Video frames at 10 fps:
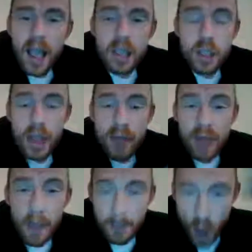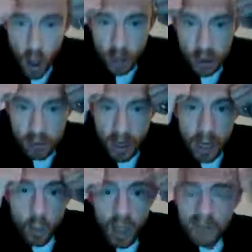And that person,
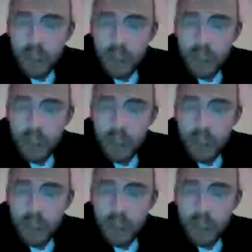right? Whatever